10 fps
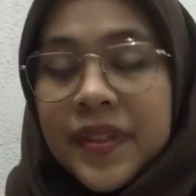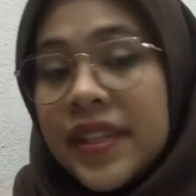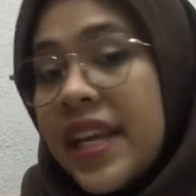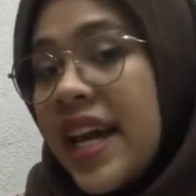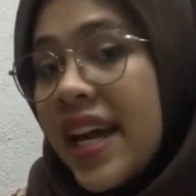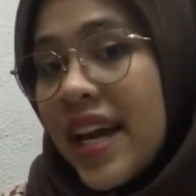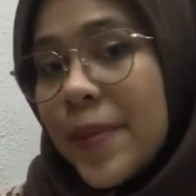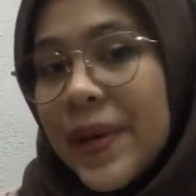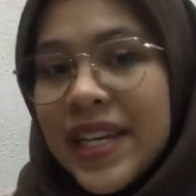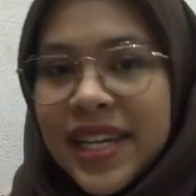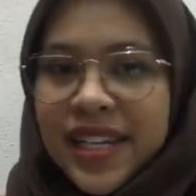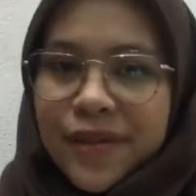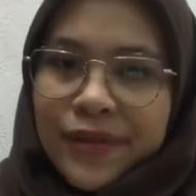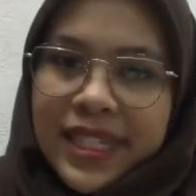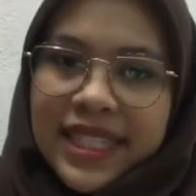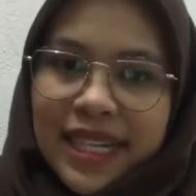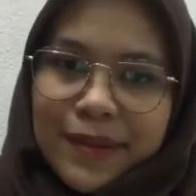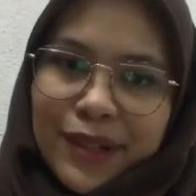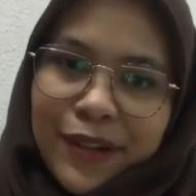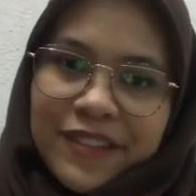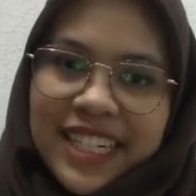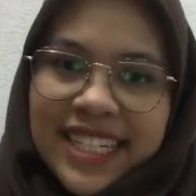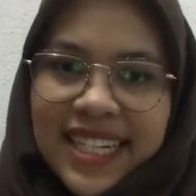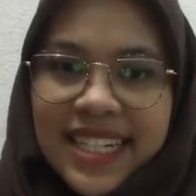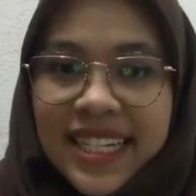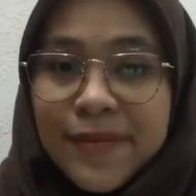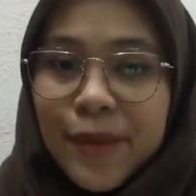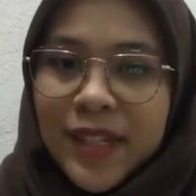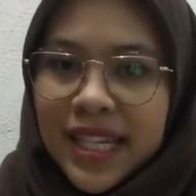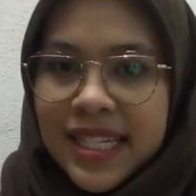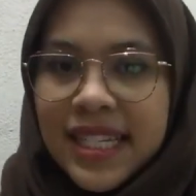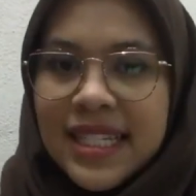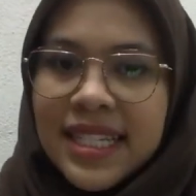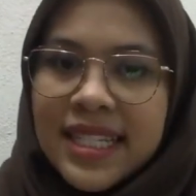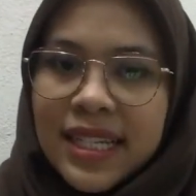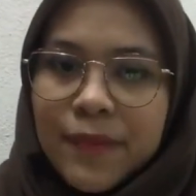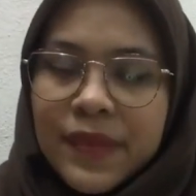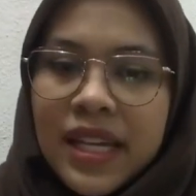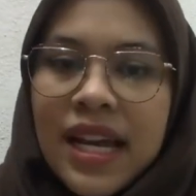There are many different types of transaction processing system,